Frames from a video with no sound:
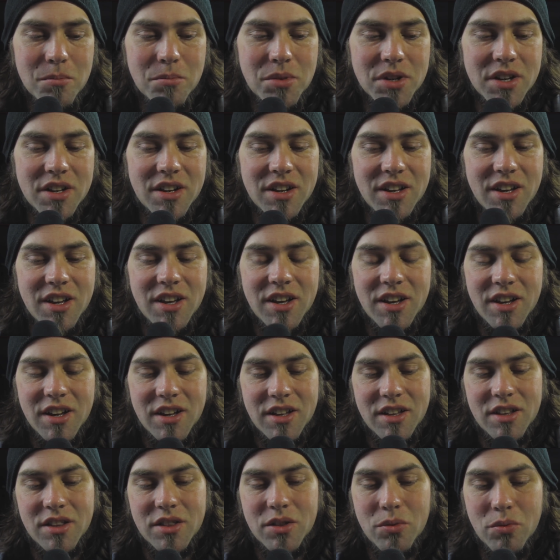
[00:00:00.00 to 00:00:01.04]
But
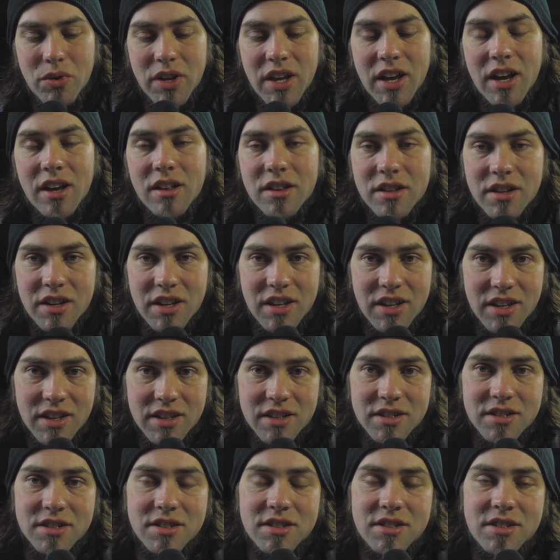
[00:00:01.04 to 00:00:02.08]
the reality
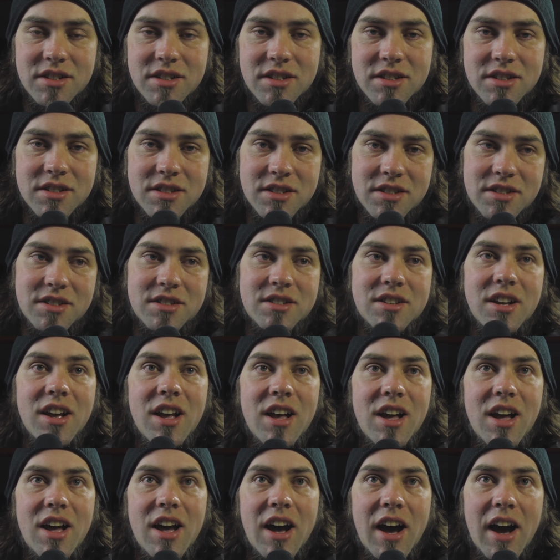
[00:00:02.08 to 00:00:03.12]
is
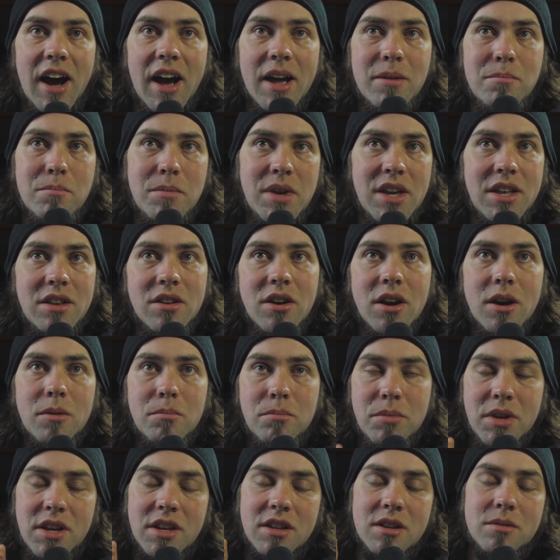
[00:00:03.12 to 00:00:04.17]
I may
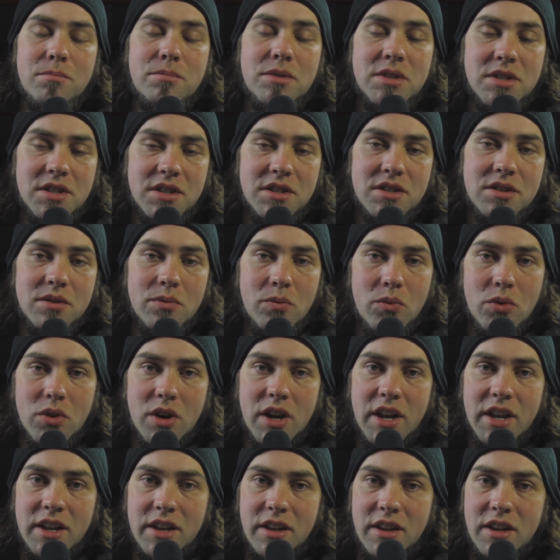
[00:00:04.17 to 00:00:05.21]
not be in a position where
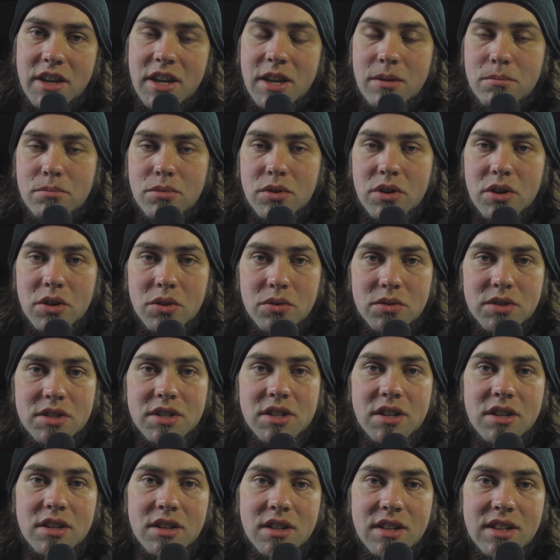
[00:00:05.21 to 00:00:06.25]
I can keep
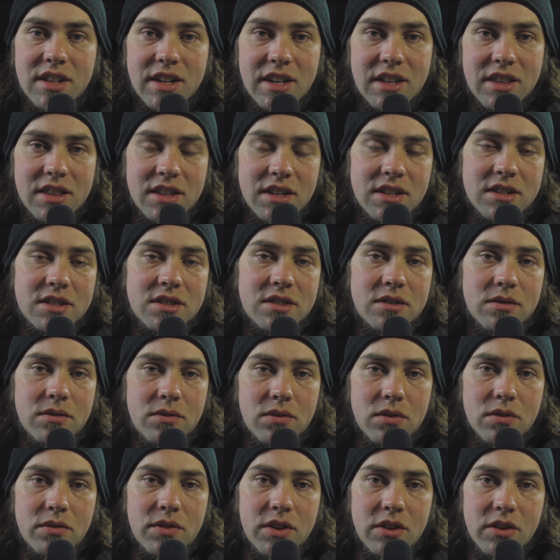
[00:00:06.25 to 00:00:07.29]
producing like this
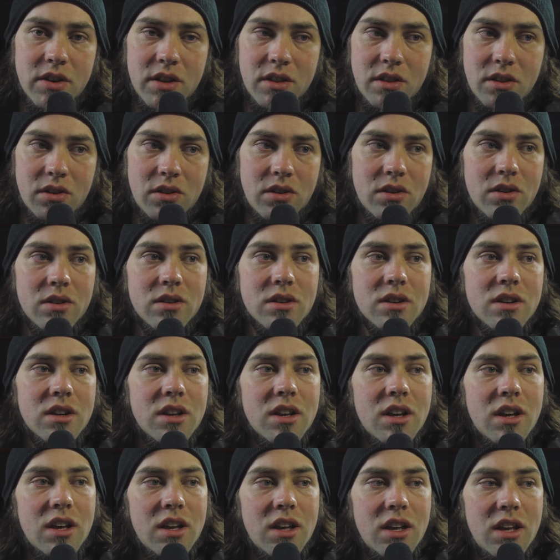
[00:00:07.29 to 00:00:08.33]
for very
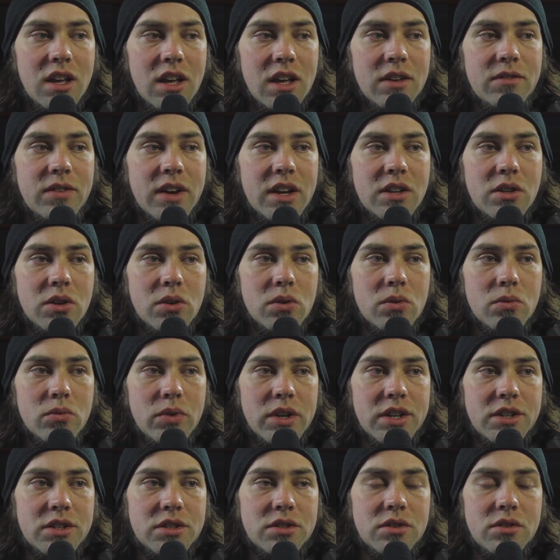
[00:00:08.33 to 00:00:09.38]
long. If I don't
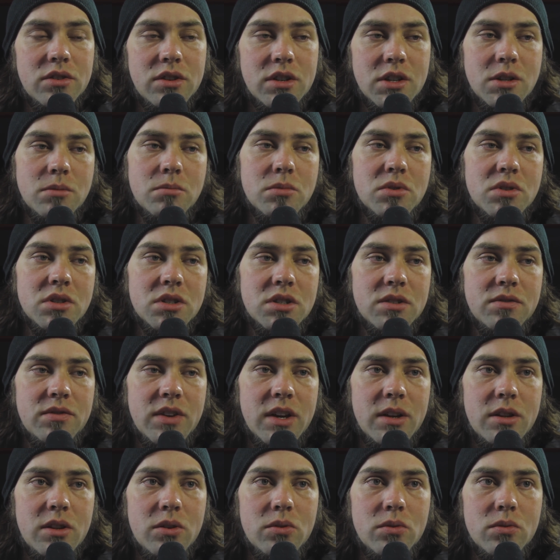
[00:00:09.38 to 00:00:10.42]
reach certain numbers, if
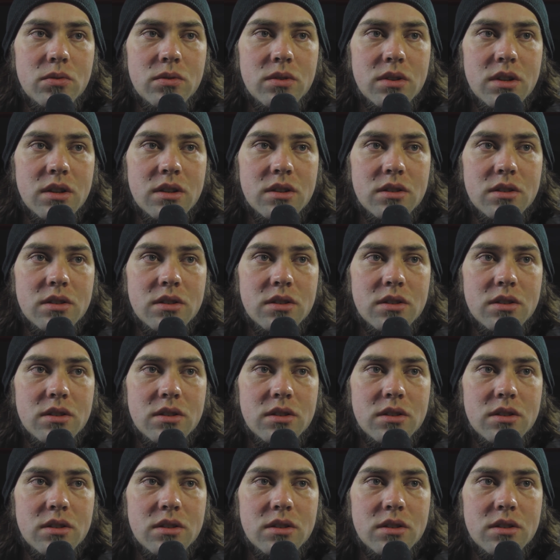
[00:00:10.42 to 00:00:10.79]
I don't